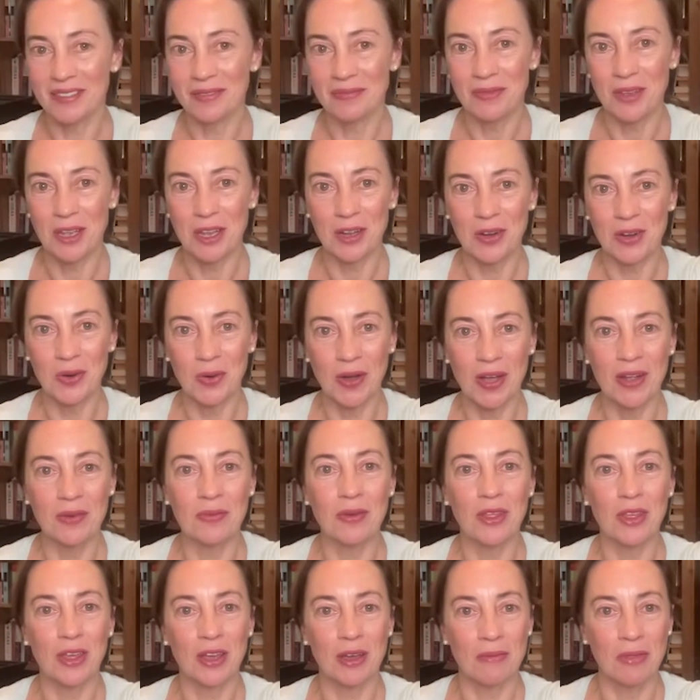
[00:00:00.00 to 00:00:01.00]
being annoyed
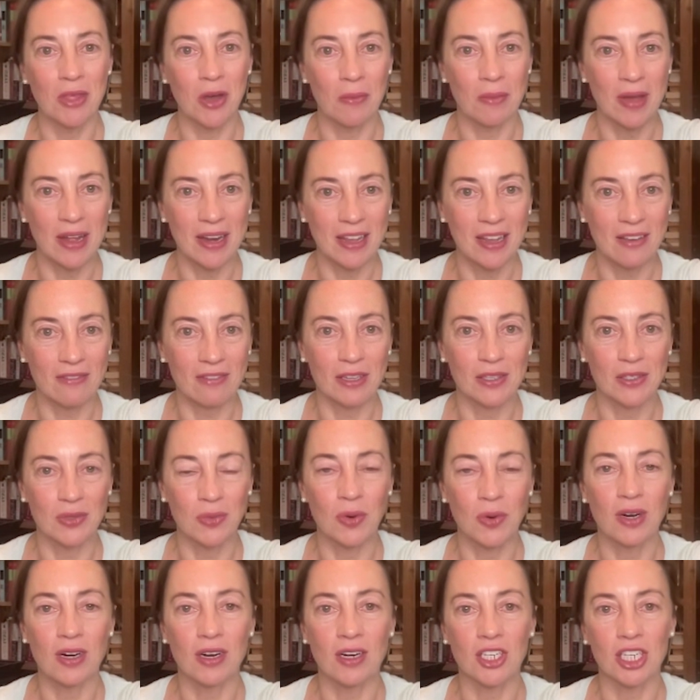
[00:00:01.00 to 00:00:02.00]
with him, though many of us
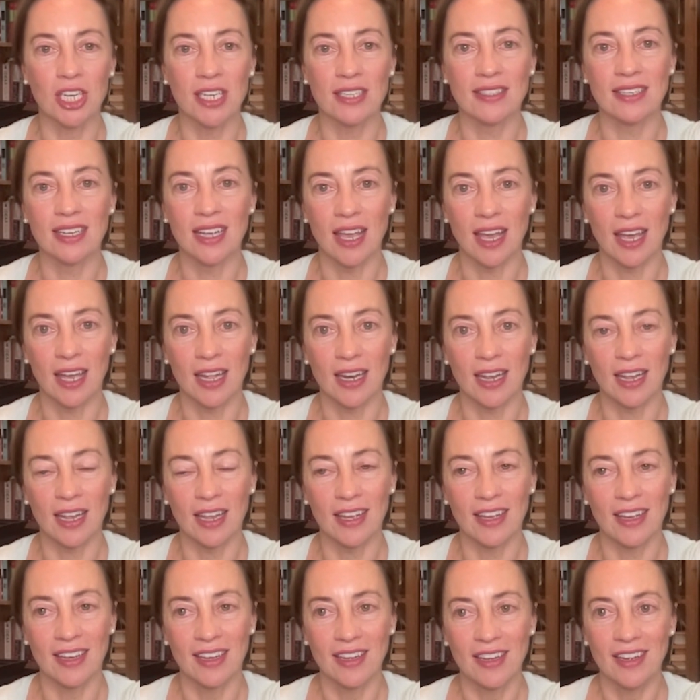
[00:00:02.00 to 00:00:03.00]
were. Jason
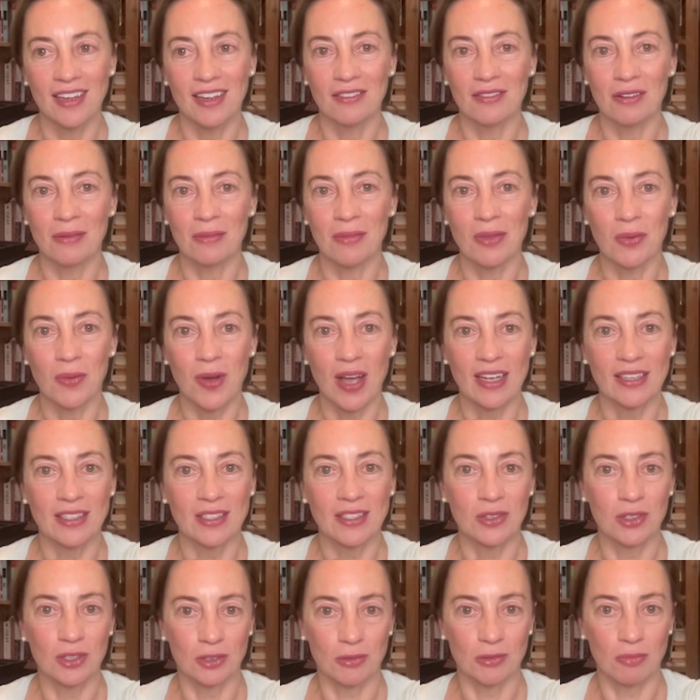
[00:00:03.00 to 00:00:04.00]
Kenney from the
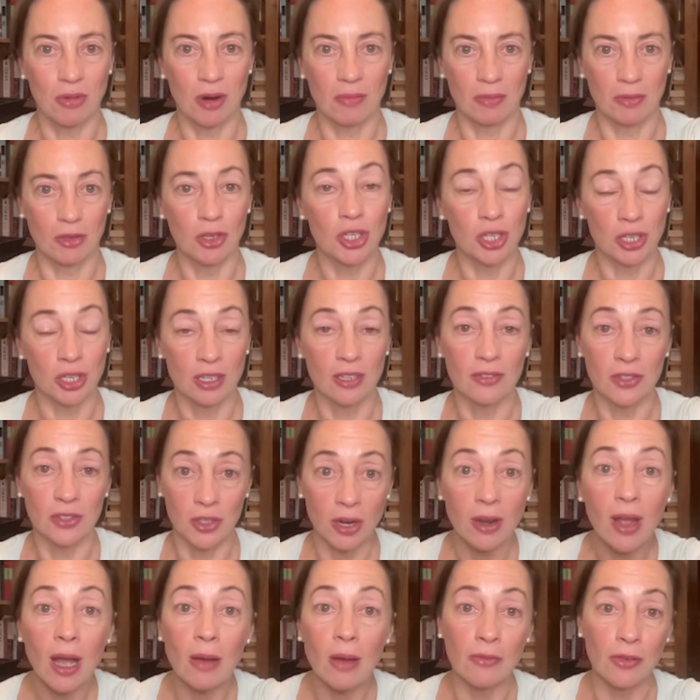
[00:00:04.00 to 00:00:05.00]
West probably should have
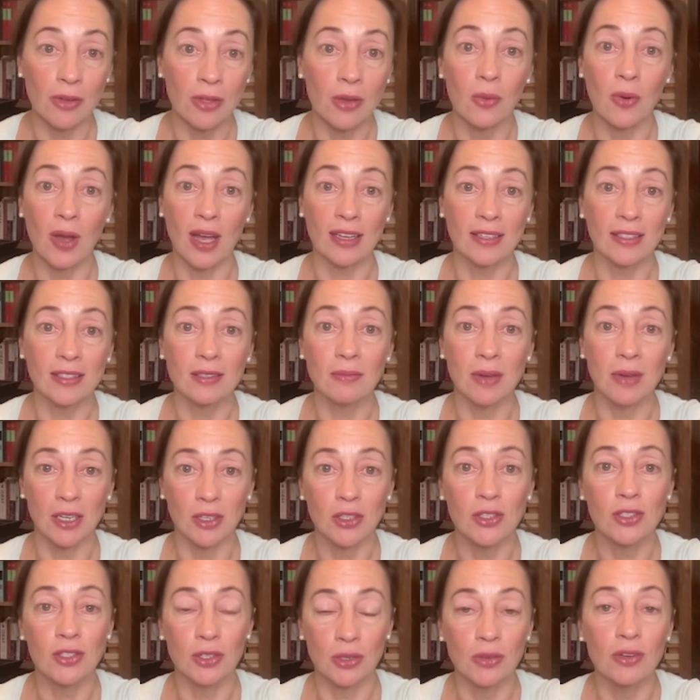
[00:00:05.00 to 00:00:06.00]
stood up for the West much
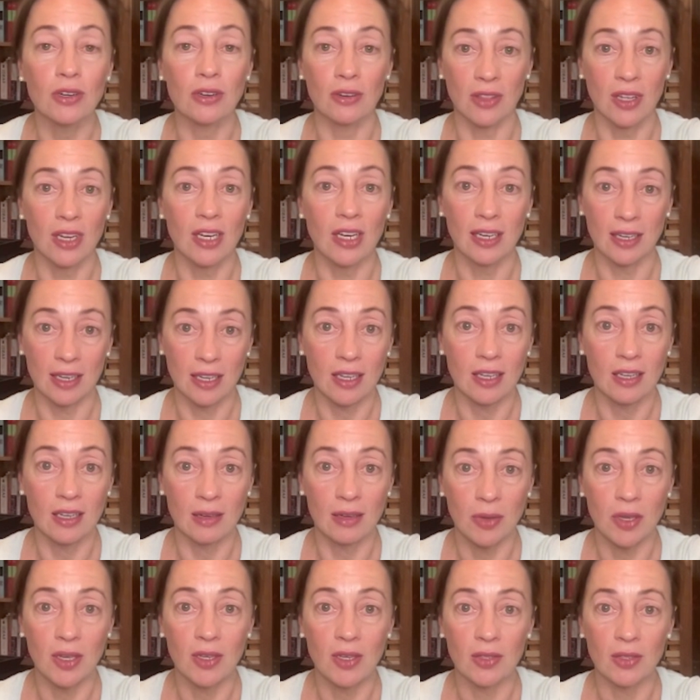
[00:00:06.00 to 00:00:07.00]
sooner than he did,
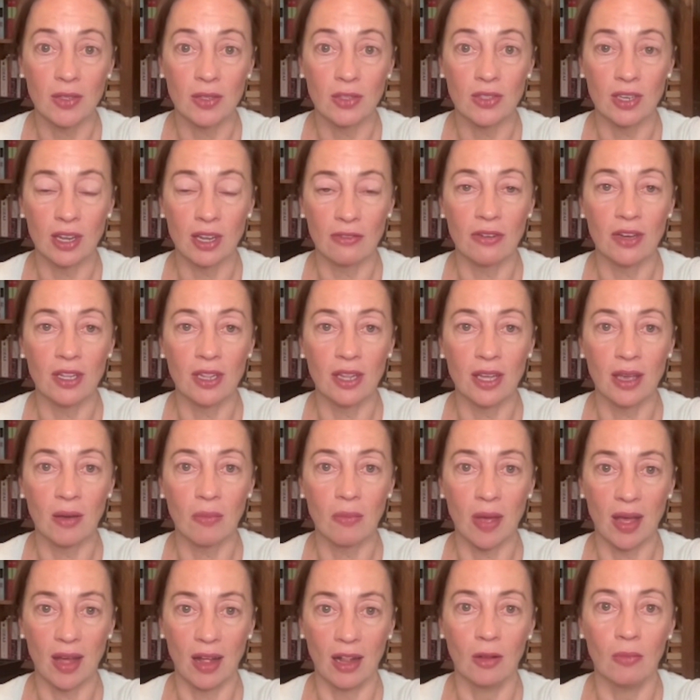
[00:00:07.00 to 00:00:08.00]
because there's definitely a
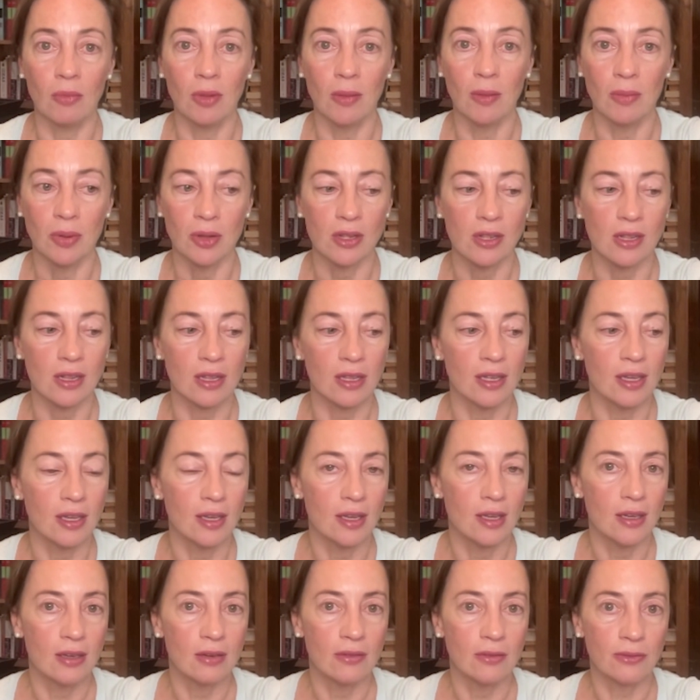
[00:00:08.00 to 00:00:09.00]
palpable
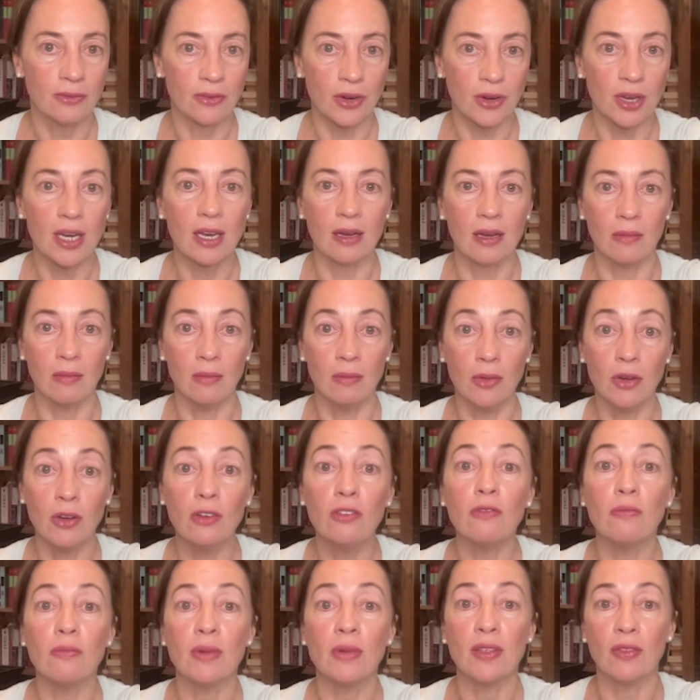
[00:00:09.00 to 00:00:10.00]
freedom
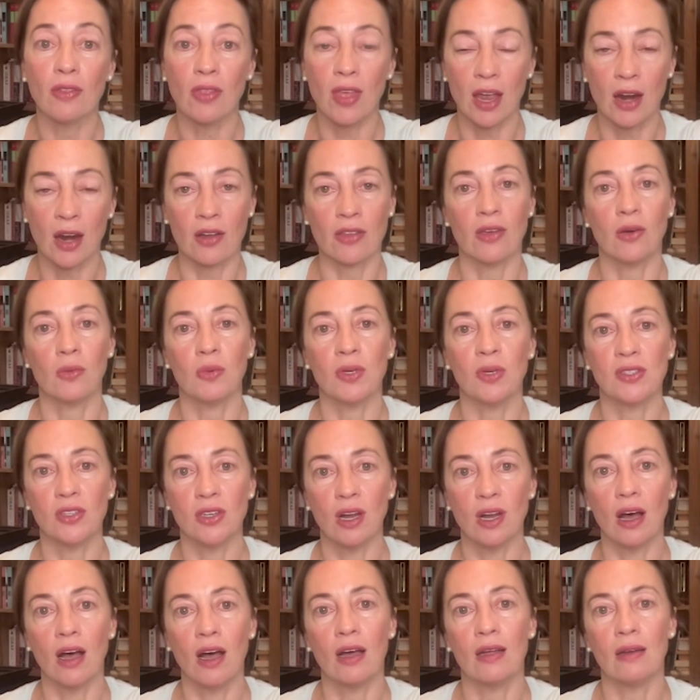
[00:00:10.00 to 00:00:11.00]
movement there that was
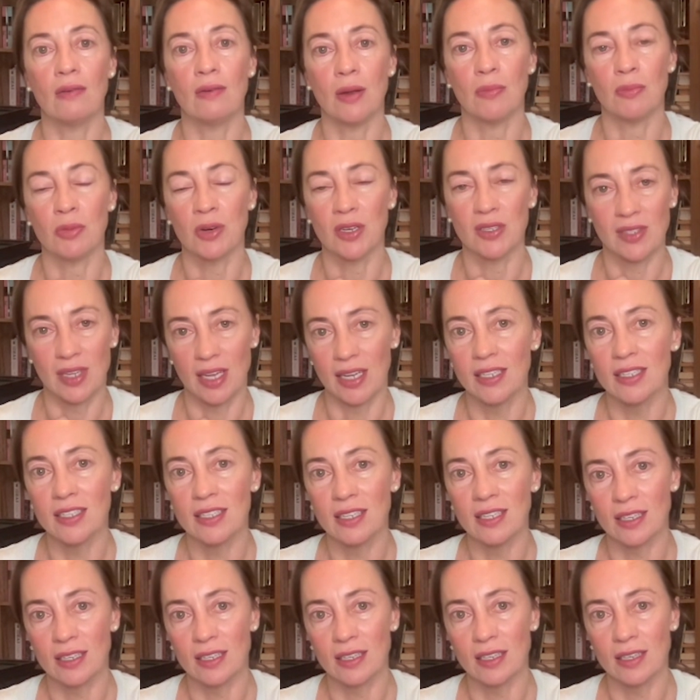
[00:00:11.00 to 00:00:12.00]
not
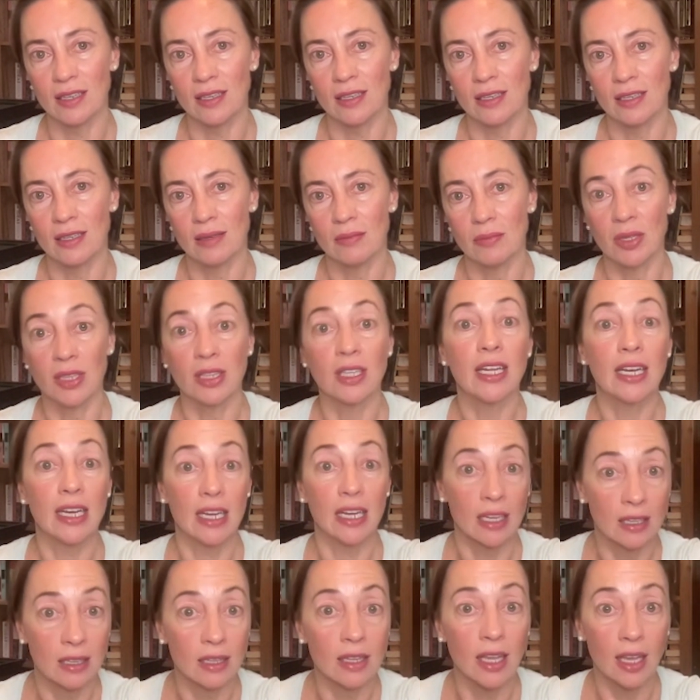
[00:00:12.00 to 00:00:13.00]
represented
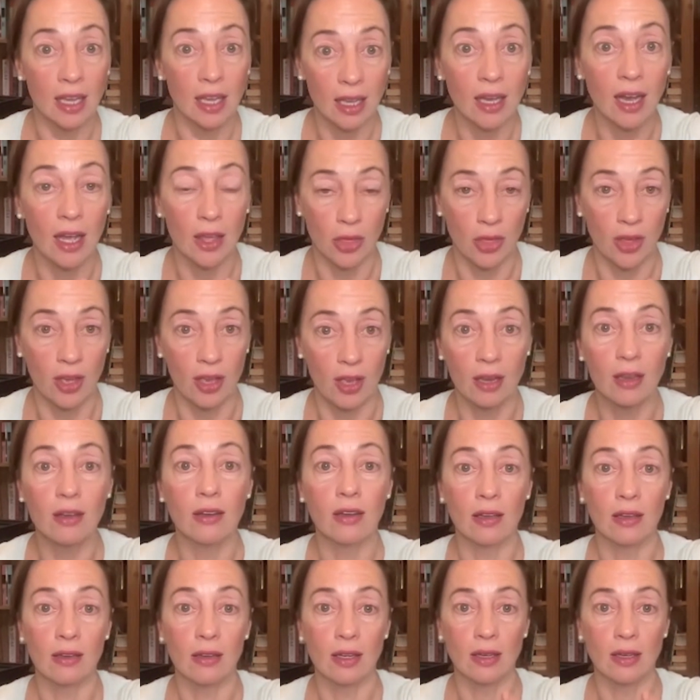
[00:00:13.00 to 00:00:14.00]
politically, I think,